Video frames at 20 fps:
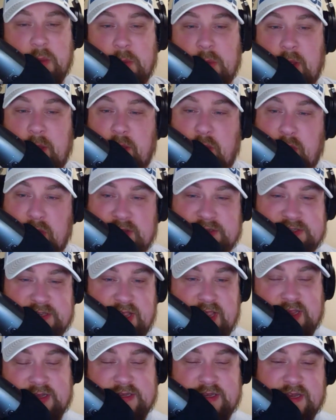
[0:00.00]
My boy
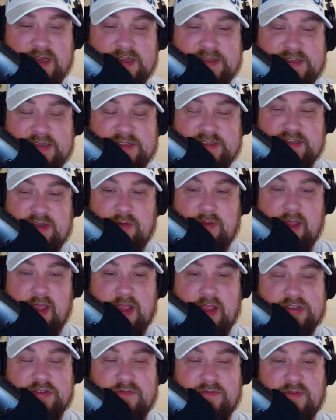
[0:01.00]
Zach did his instant
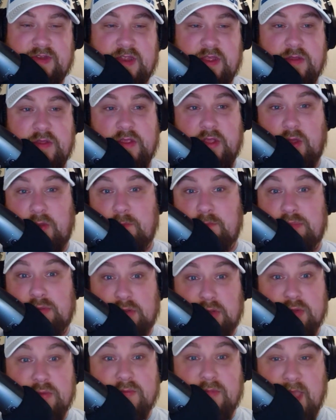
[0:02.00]
reaction video. Y'all
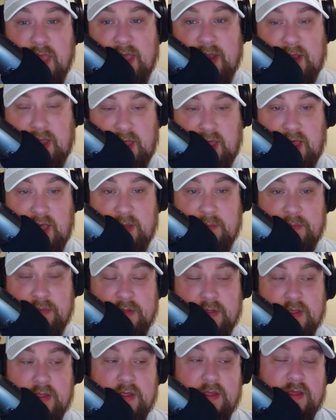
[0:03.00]
blew that up.
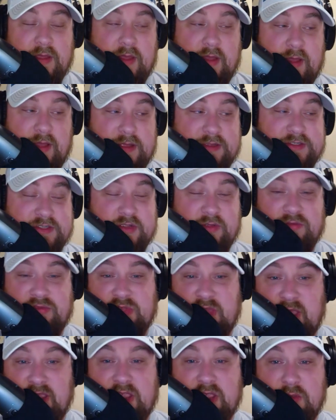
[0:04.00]
Uh, so
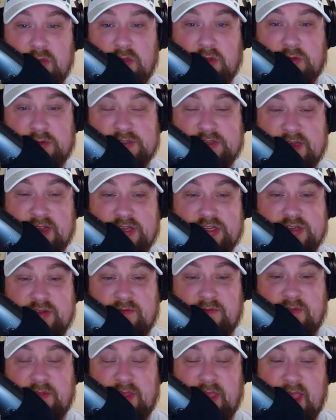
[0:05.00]
thank you, Colts Nation,
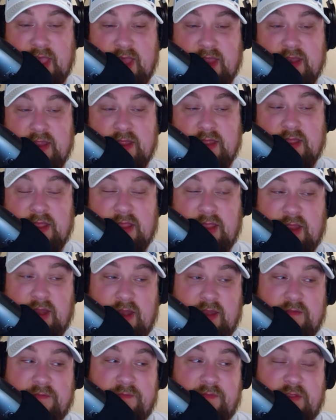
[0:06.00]
for that. And
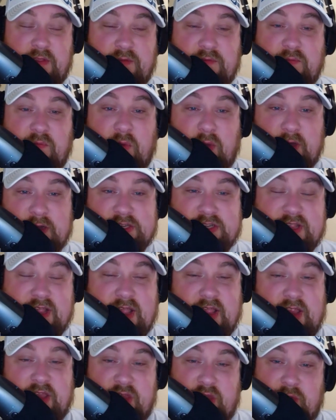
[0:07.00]
if you've watched
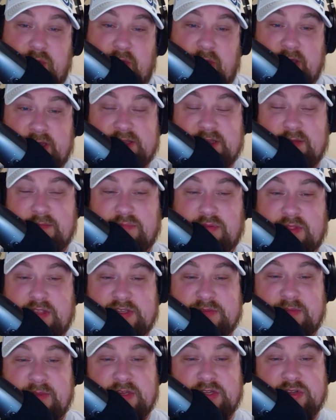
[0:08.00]
that and you liked it,
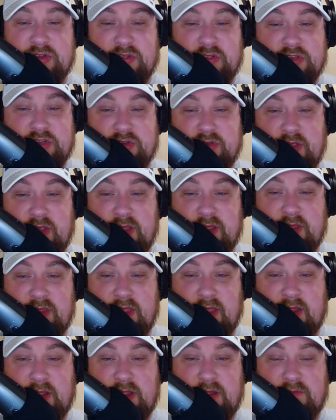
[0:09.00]
please make sure that you're hitting
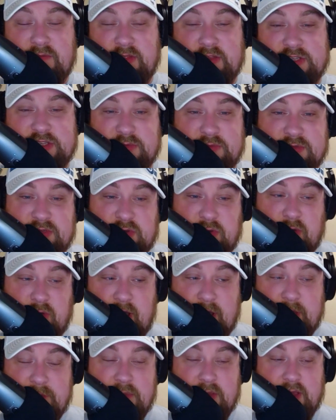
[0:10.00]
that lovely
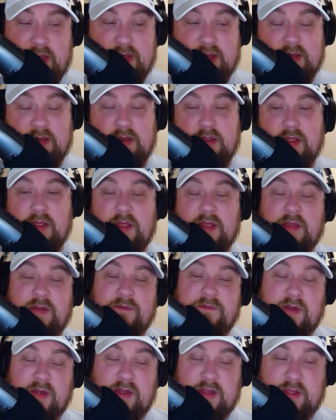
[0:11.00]
subscribe button,
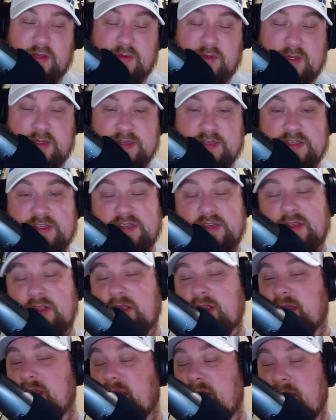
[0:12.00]
follow us,
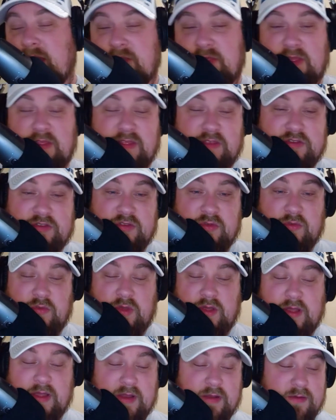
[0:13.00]
anything that you
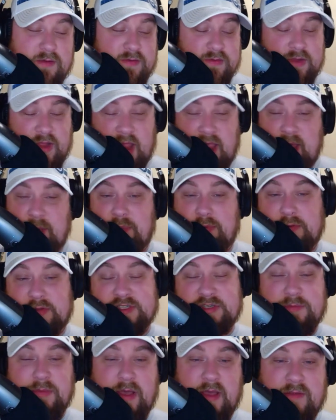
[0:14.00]
want. Apple,
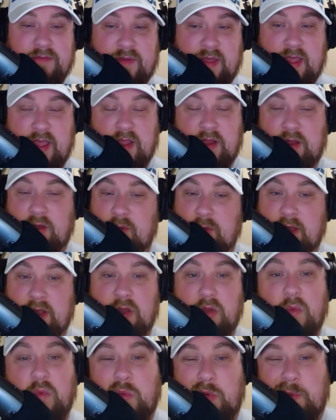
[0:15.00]
Spotify,
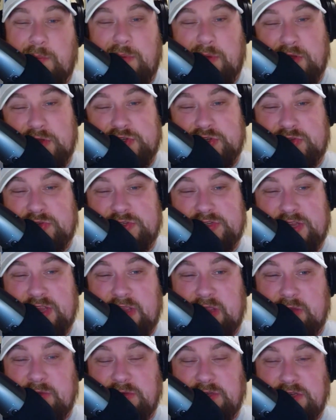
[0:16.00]
iHeartRadio. We're partial to
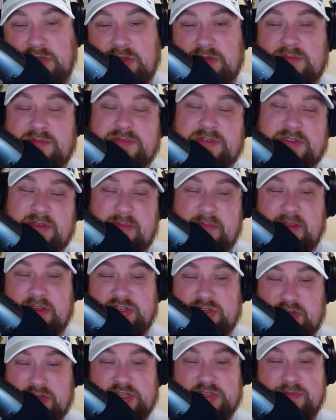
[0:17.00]
YouTube, so make
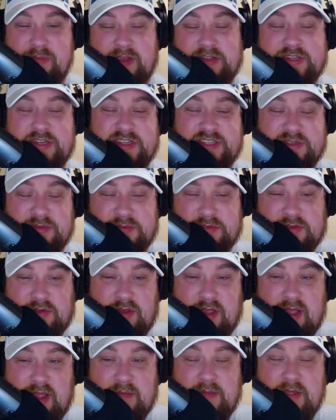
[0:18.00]
sure you smash that
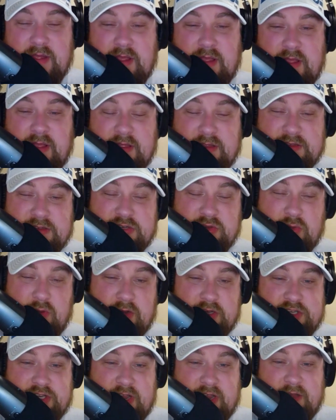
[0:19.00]
subscribe to
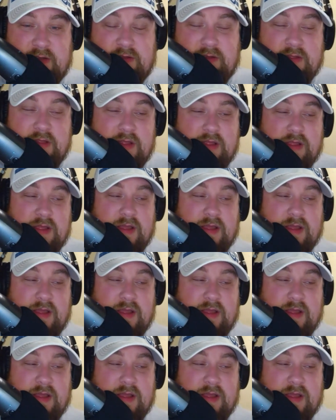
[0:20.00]
our channel.